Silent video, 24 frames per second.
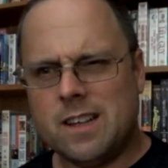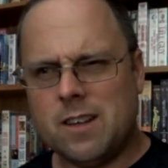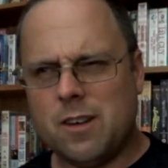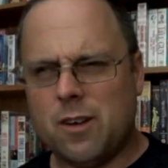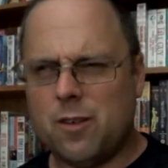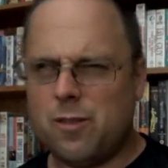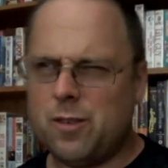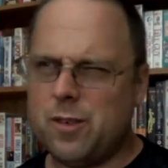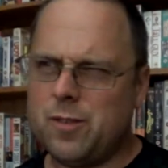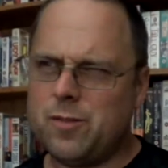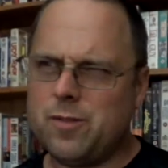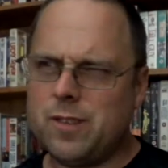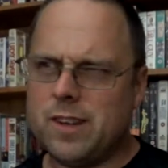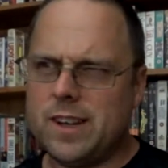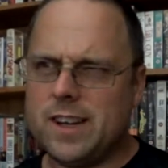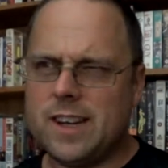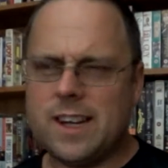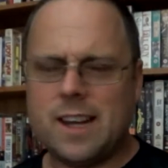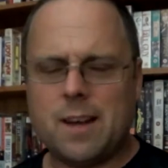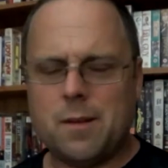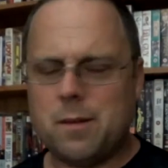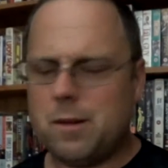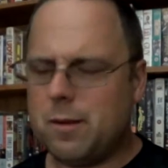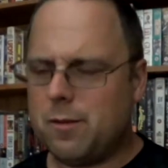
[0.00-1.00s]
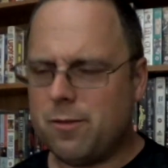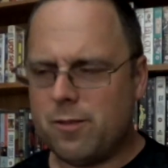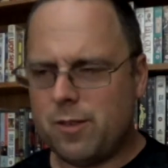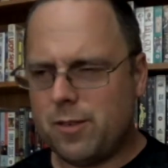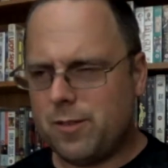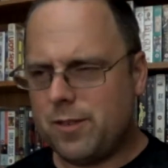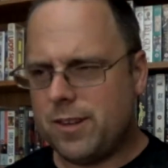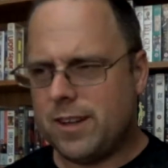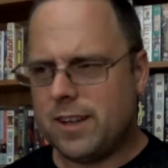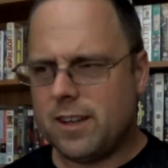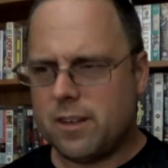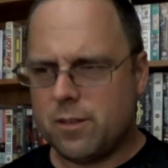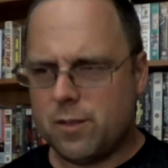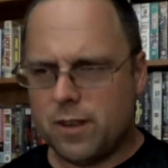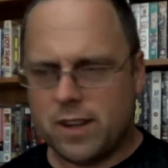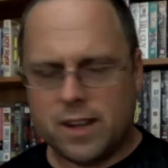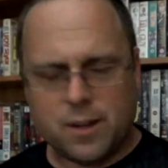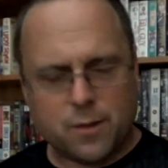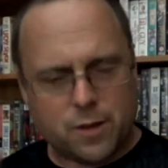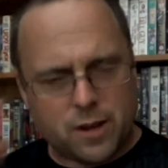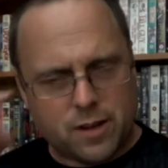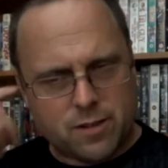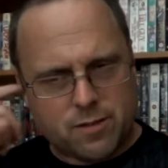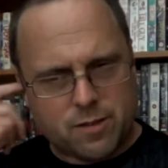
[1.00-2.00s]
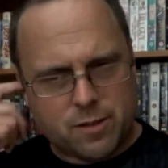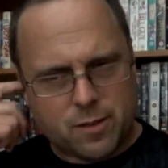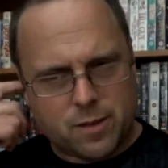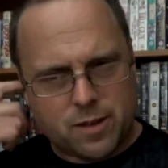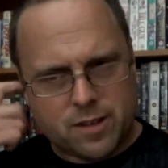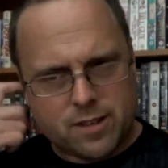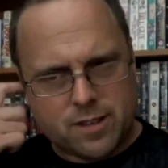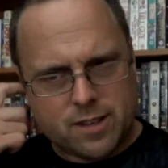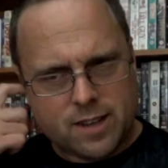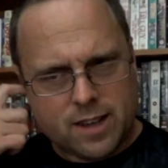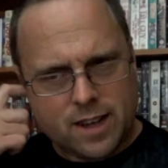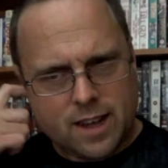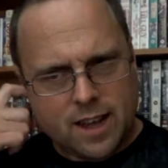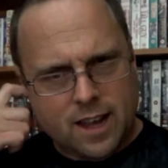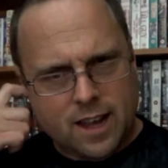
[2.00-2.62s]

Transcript: or 15, I can't remember, 15, 20, whatever it was.